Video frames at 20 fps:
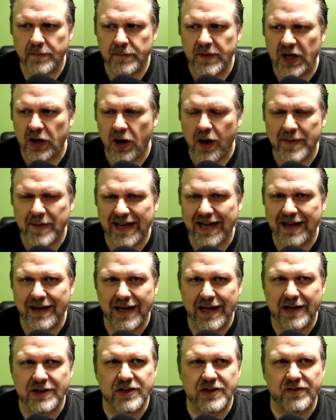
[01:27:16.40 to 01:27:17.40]
know, I mean,
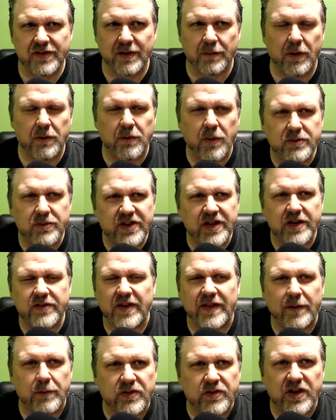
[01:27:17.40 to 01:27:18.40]
he just, what was I going to say? There
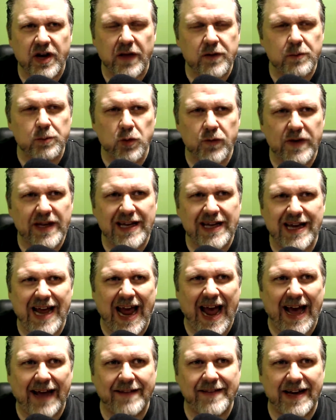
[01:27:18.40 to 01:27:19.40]
was another movie he had that he
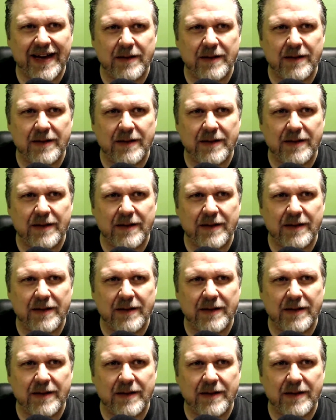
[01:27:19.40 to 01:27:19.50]
made that